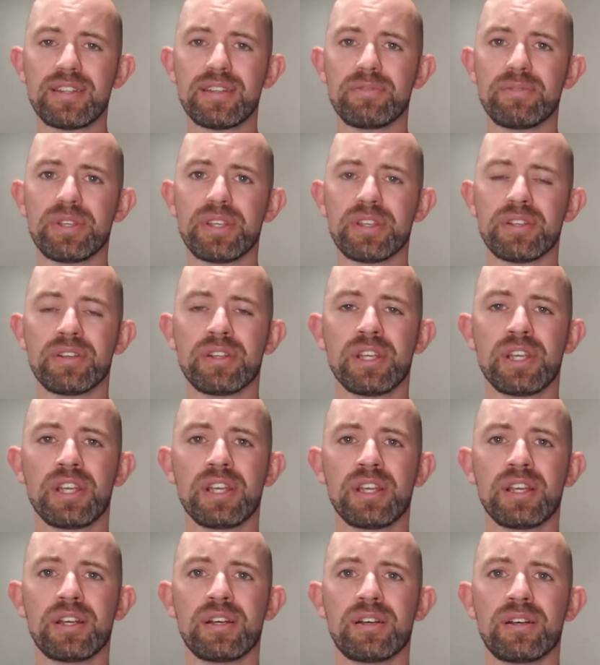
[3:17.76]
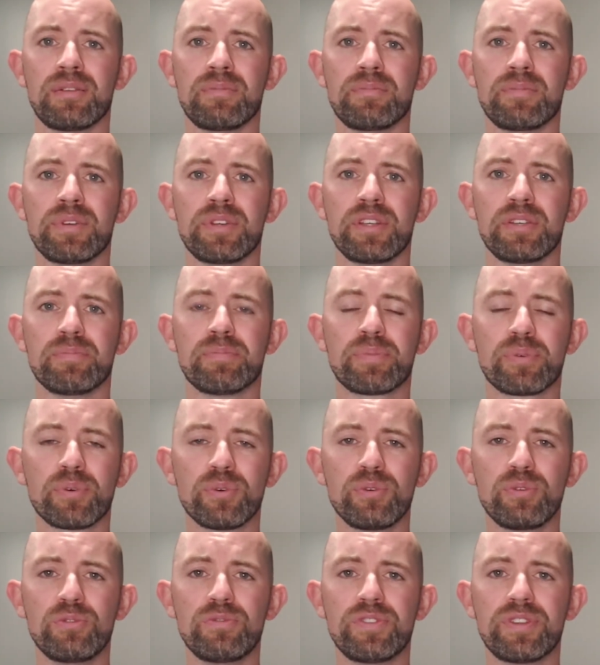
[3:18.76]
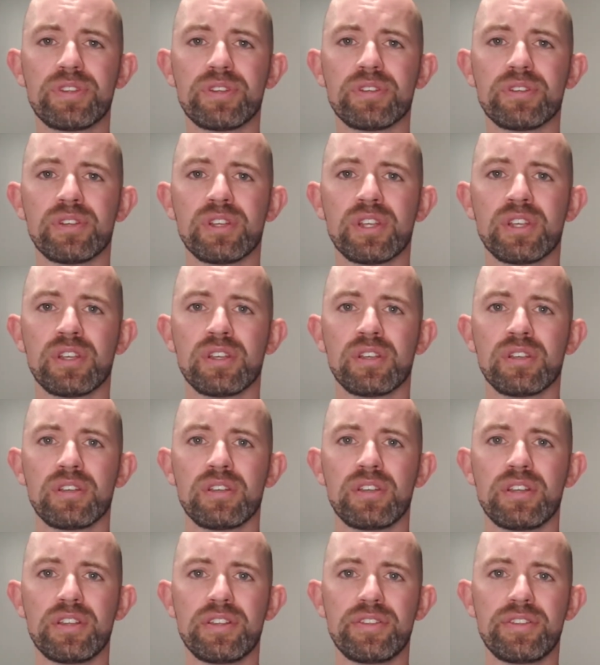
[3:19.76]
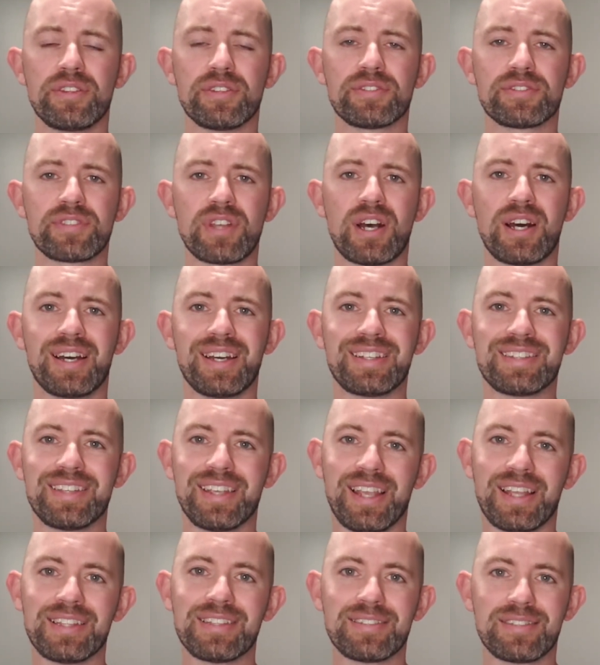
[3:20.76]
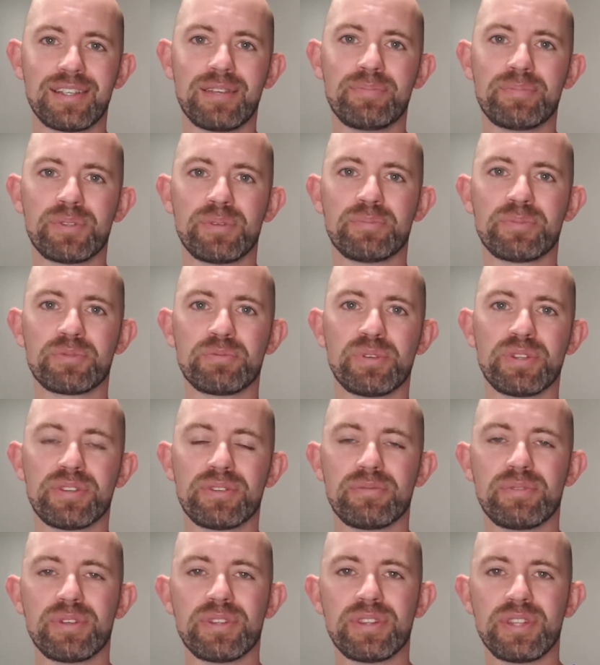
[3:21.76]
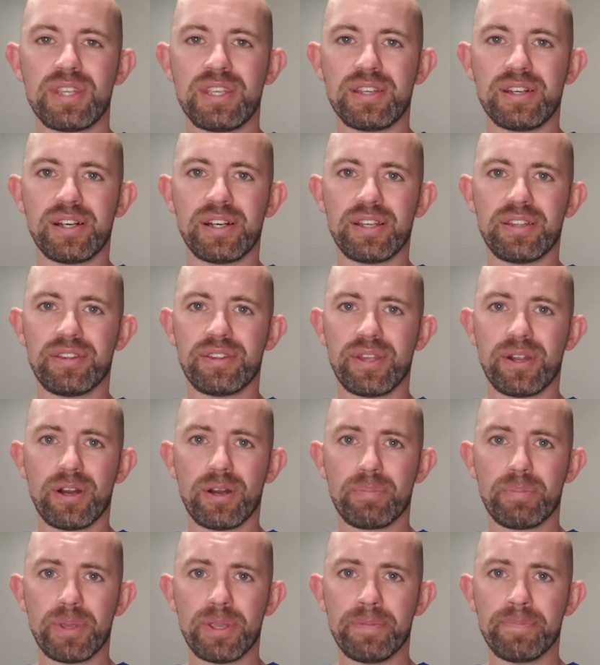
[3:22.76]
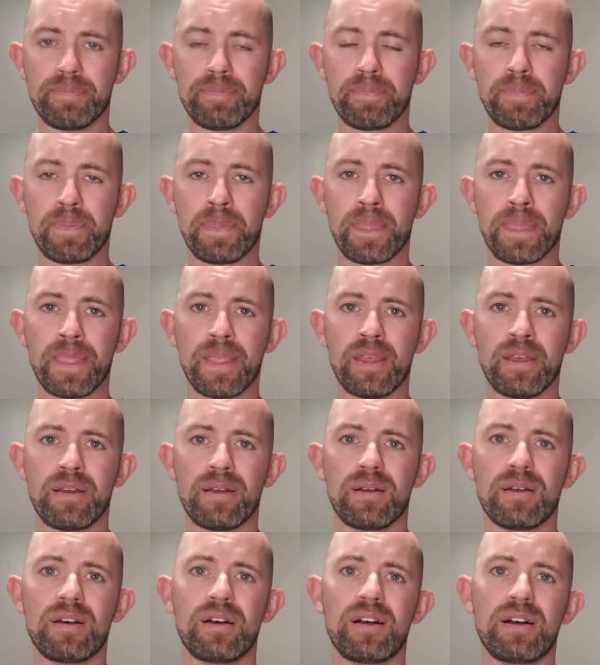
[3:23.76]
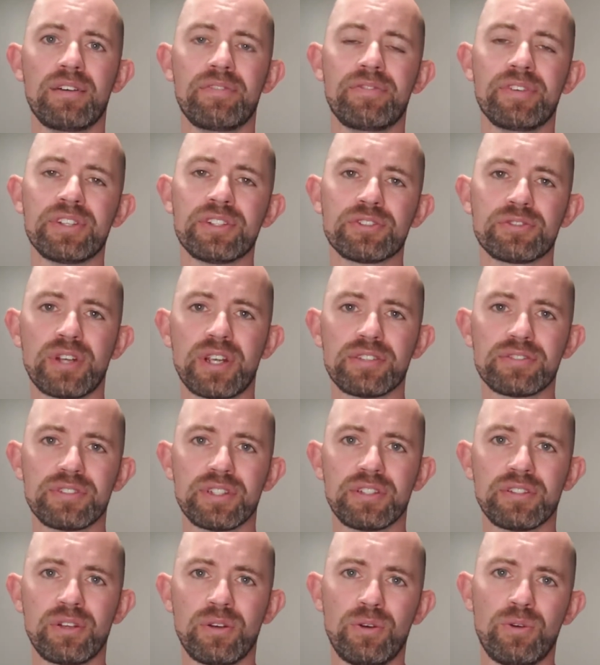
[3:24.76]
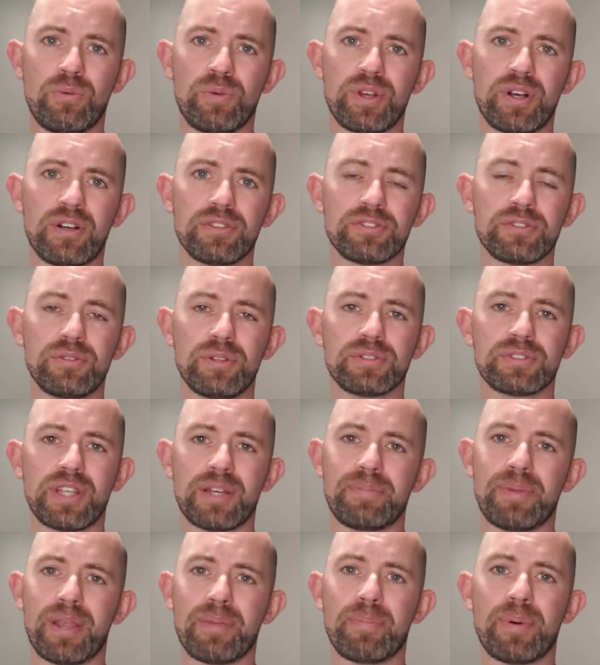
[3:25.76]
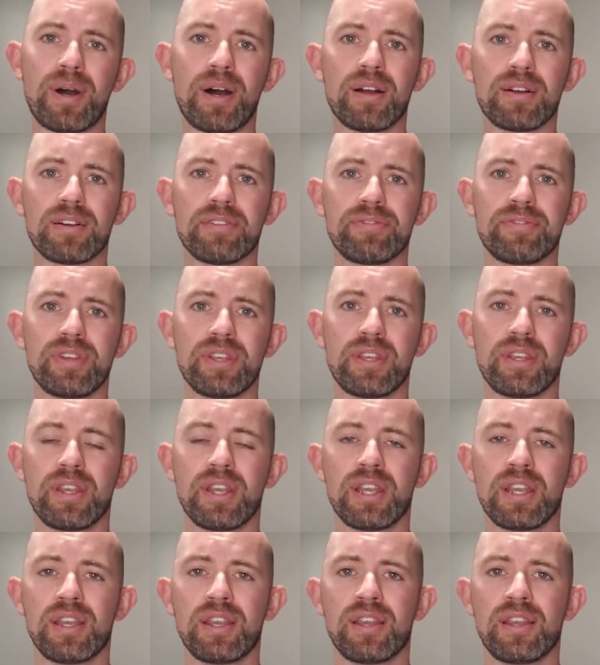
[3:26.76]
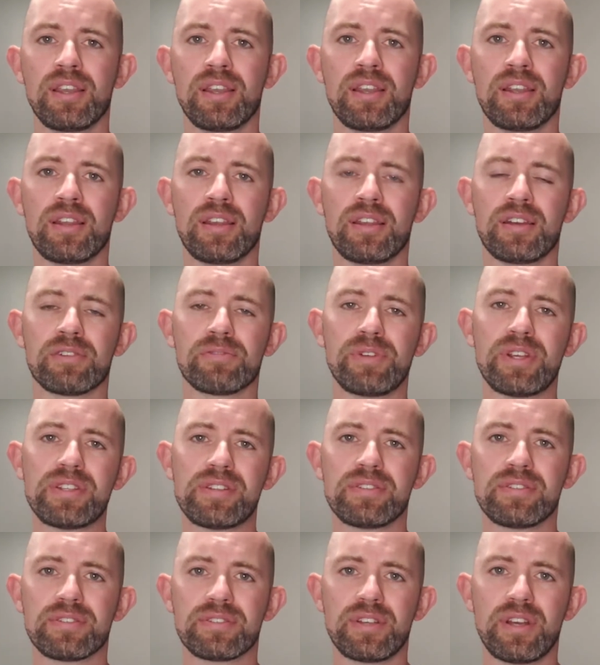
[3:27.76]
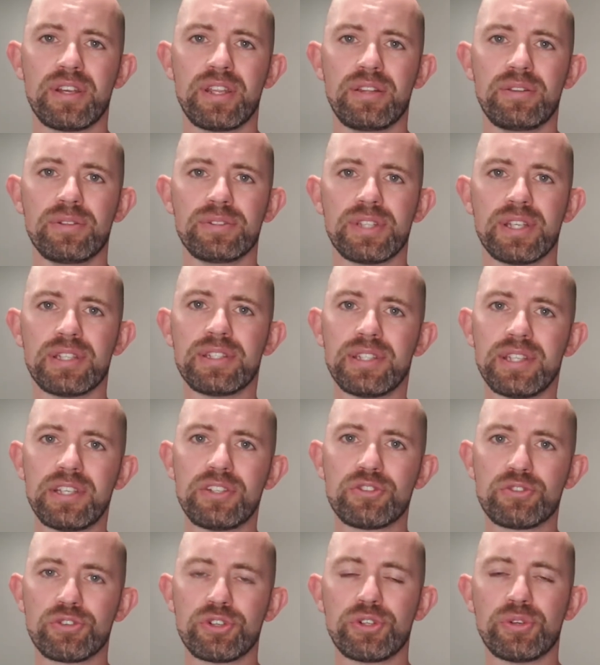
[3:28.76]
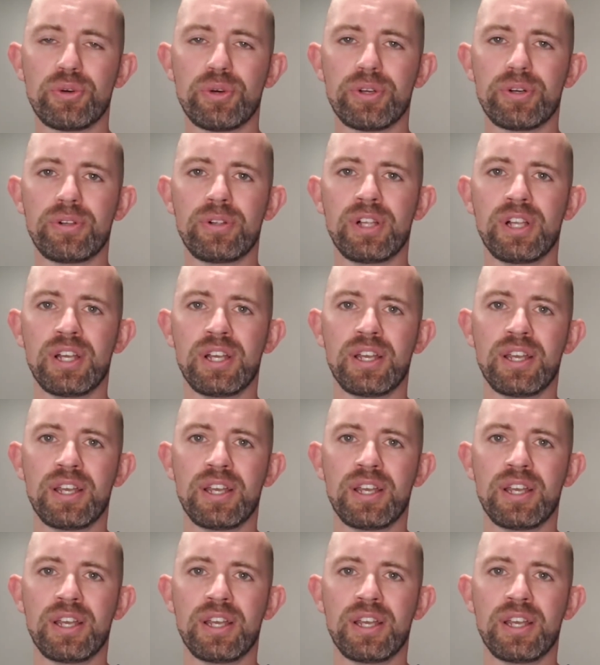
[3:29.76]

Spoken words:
that we can improve the signs and symptoms with EI therapy. Of interesting note, we also looked at mibography, and a recent study looked at tea tree oil